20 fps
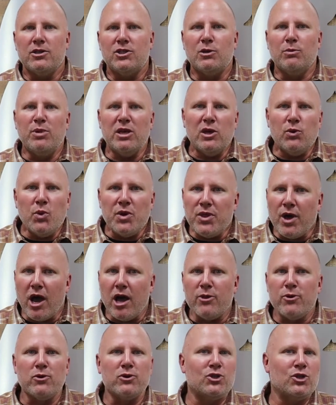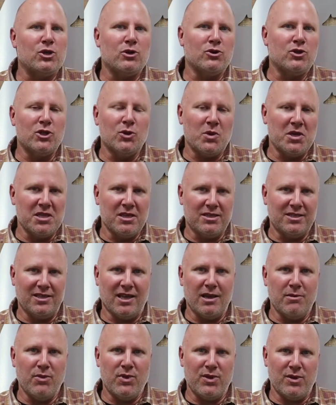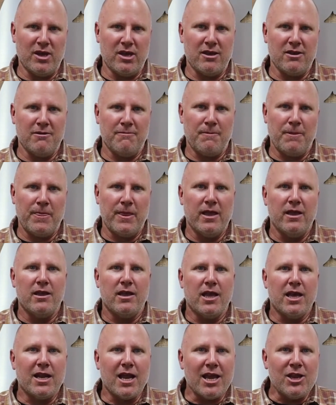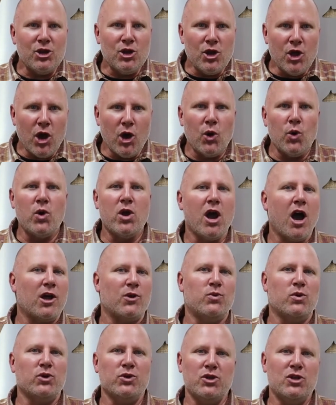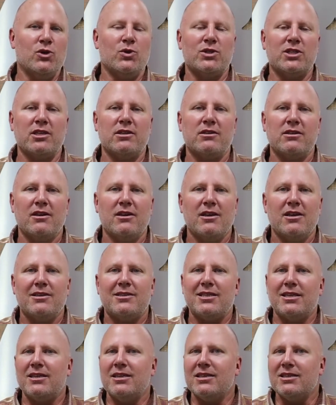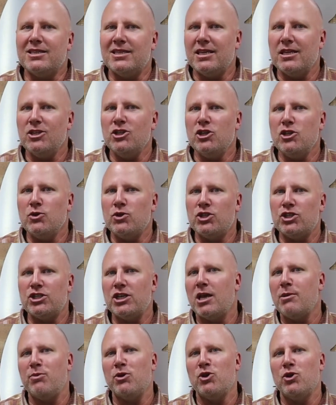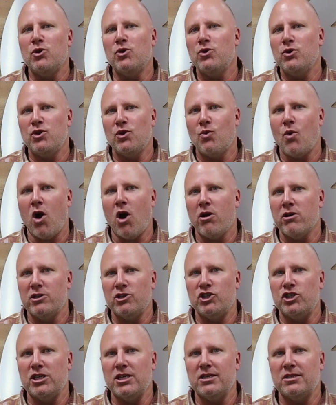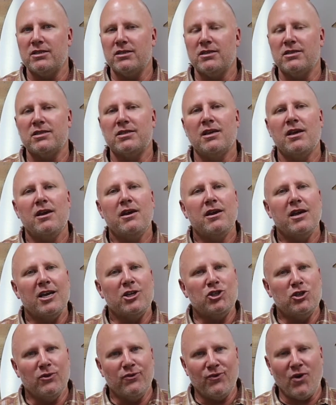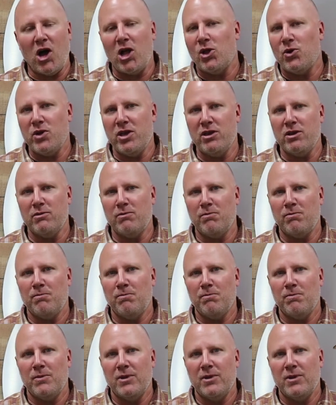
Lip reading: to be with others that are doing the same thing. And I know God will use it to continue shaping who you are in Jesus as you follow Him.